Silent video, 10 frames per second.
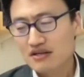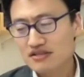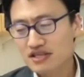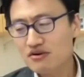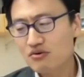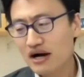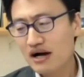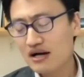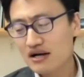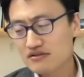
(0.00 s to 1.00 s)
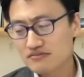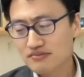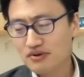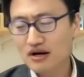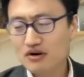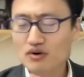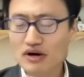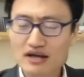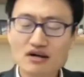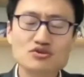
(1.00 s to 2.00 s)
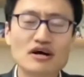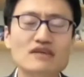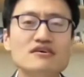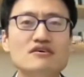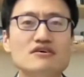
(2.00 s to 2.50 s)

The second one, maybe I also end here,